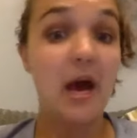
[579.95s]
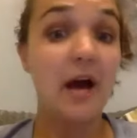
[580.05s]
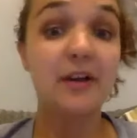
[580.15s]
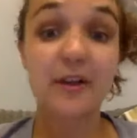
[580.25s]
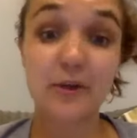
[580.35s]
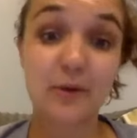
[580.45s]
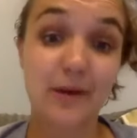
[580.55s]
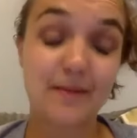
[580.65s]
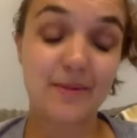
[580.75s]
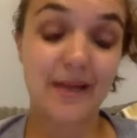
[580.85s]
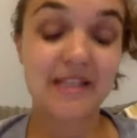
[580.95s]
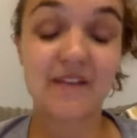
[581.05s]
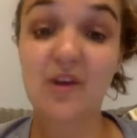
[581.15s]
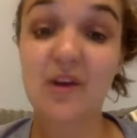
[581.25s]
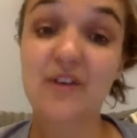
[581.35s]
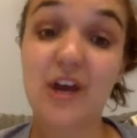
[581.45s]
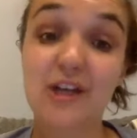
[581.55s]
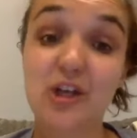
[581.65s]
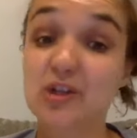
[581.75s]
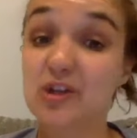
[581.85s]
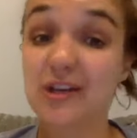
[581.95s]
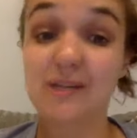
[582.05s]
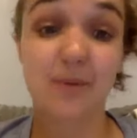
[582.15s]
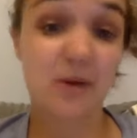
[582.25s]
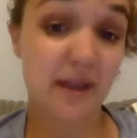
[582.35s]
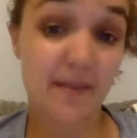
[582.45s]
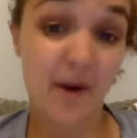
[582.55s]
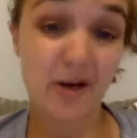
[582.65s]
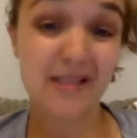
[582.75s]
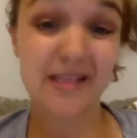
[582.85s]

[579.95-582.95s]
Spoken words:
Another great place if you have young children is birthday parties.